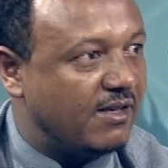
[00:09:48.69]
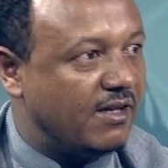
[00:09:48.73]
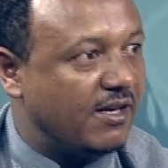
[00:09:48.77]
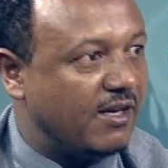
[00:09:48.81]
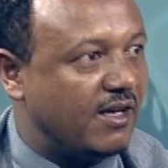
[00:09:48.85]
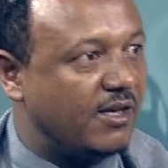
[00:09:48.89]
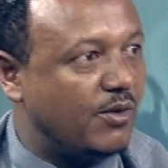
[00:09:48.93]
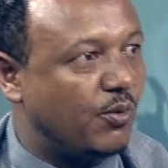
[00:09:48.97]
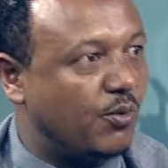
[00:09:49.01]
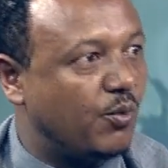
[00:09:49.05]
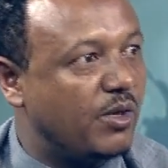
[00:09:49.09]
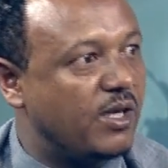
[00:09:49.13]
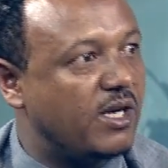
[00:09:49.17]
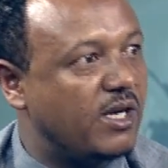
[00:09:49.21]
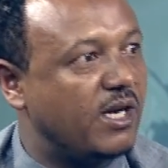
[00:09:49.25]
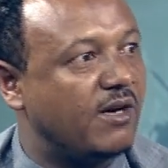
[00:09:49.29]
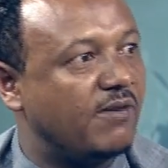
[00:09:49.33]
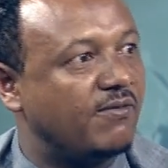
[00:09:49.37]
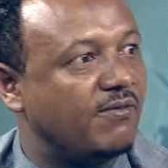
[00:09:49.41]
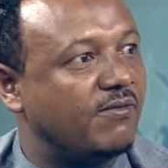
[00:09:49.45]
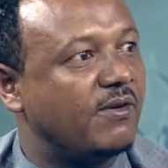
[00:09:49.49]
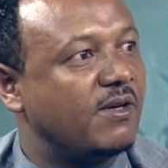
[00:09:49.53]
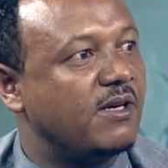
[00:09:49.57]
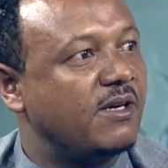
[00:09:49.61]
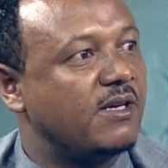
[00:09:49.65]
and we
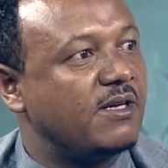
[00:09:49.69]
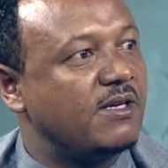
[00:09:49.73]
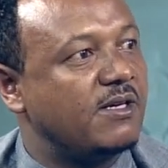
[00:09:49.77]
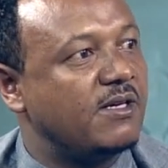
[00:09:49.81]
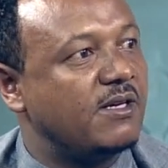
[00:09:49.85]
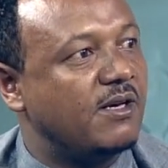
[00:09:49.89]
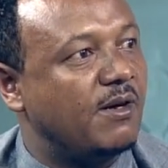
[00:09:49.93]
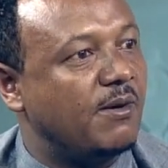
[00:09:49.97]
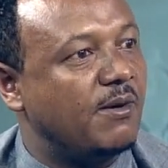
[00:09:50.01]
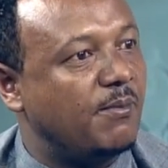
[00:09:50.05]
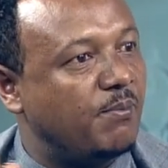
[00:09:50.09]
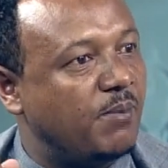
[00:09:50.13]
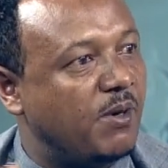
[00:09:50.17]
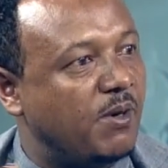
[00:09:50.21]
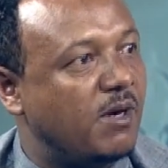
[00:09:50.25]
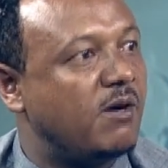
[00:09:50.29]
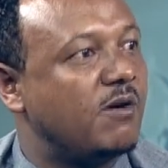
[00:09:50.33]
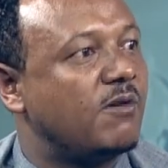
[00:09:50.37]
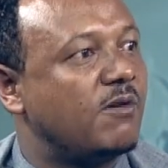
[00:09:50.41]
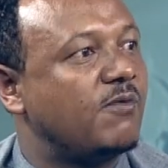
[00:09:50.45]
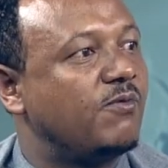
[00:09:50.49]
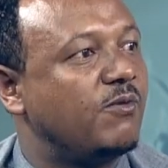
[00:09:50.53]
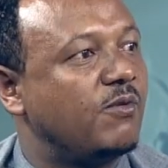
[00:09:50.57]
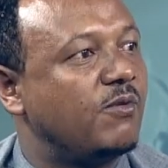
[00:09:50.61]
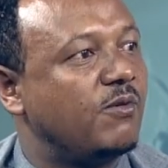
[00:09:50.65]
have a
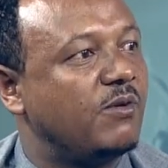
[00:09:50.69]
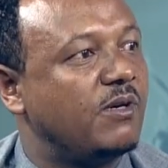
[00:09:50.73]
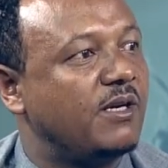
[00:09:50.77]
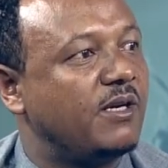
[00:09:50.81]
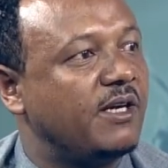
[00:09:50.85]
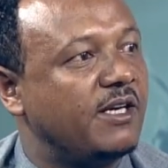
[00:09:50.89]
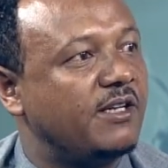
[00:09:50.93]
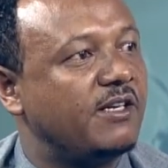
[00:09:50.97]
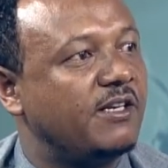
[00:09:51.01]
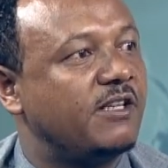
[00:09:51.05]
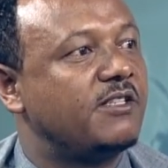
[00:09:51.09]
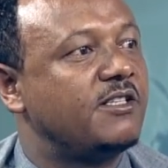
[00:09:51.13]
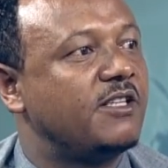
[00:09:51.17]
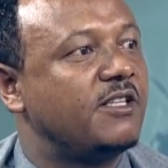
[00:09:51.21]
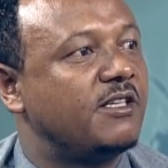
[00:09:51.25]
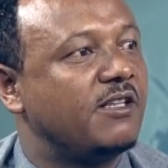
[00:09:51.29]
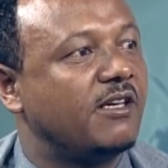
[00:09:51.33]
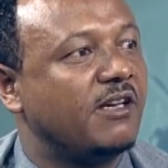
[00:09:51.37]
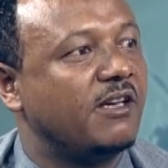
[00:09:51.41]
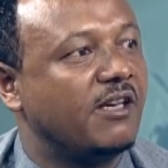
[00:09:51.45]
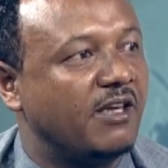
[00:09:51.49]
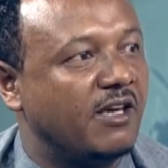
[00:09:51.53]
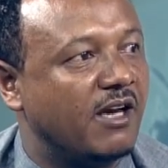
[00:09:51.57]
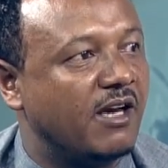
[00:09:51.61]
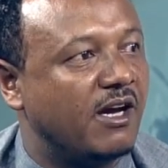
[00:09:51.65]
powerful,
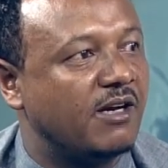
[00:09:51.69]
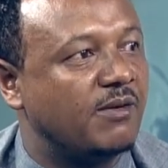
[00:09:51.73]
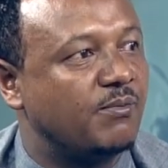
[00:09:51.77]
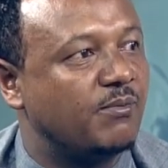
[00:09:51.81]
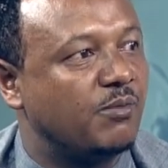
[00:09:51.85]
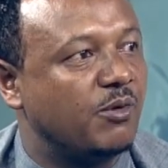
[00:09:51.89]
energetic young